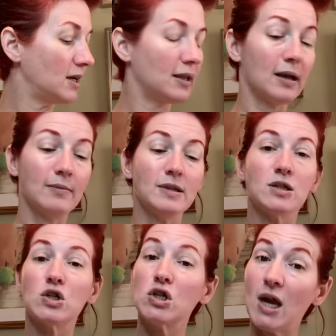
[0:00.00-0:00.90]
allow me to
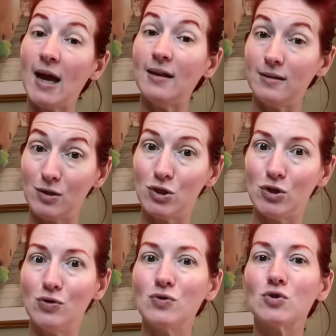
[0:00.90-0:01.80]
challenge
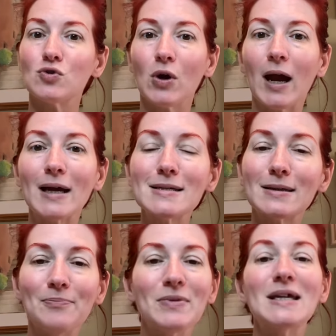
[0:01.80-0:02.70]
you to try
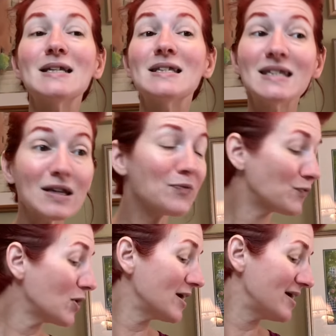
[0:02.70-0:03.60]
something
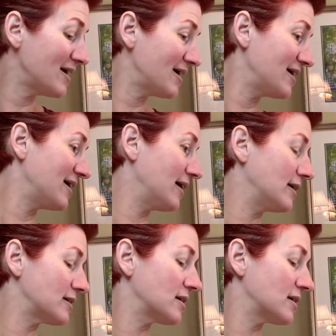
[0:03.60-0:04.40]
different.